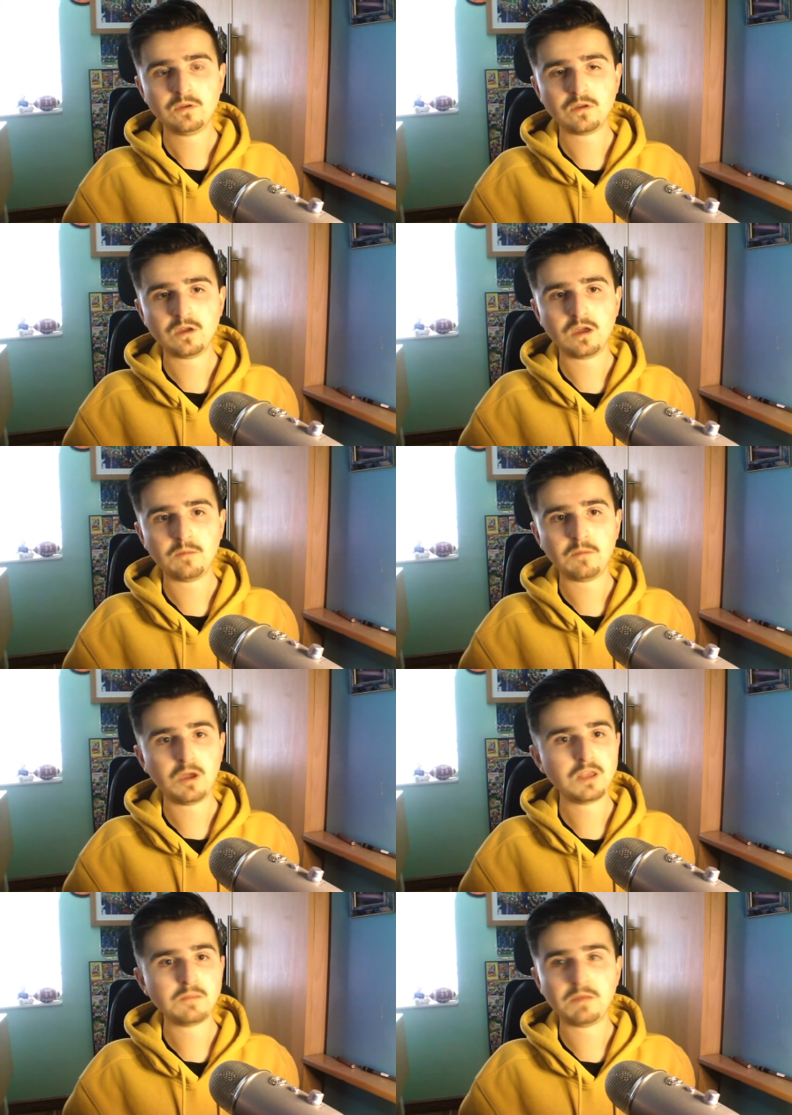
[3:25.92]

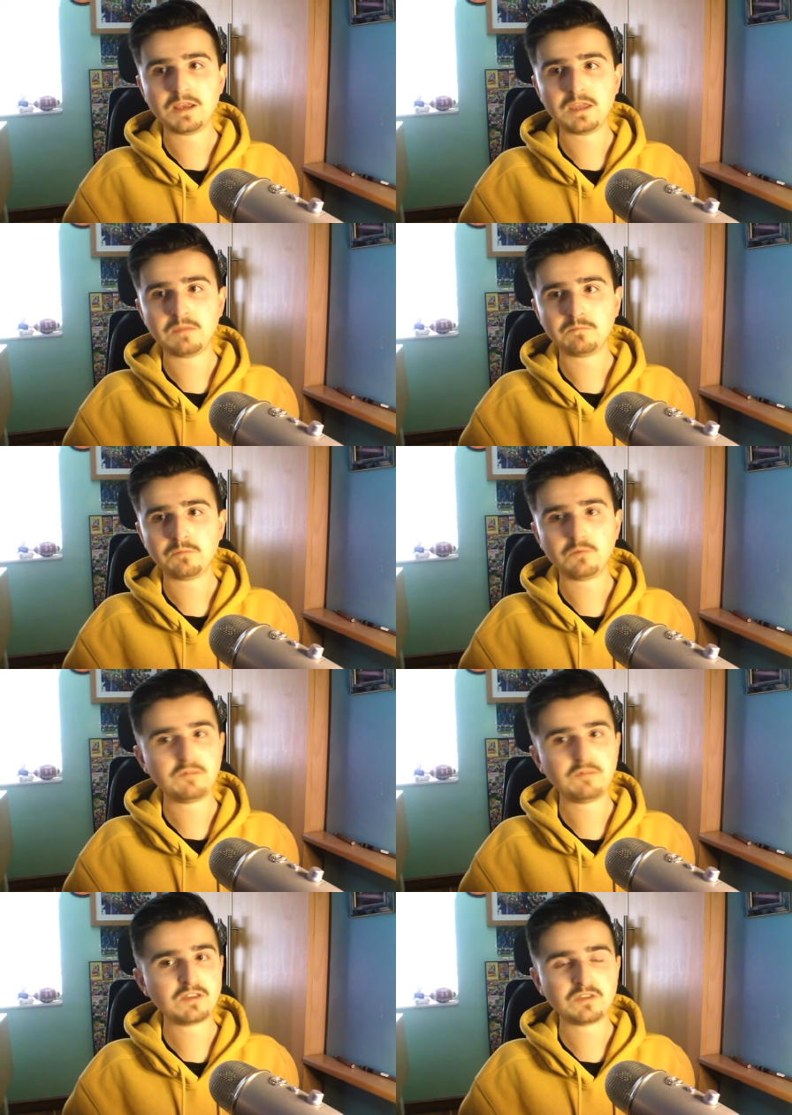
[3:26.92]
earn the money, put
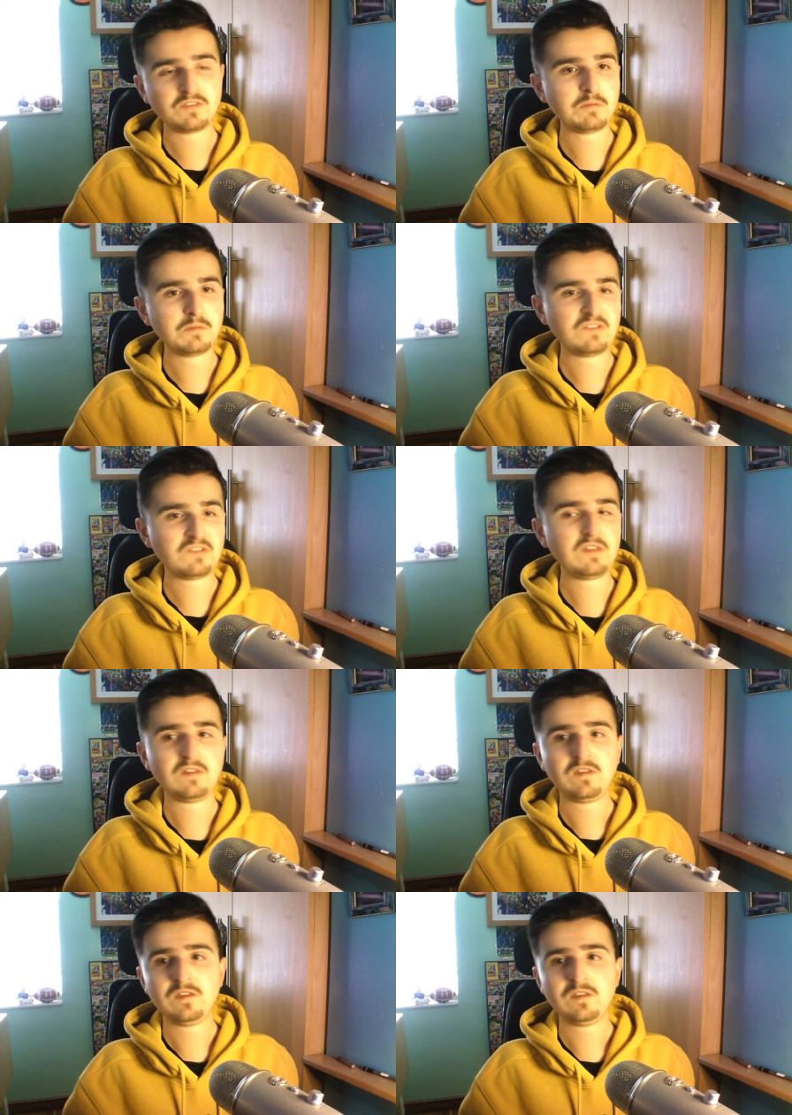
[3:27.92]
bread on the table, and that's it.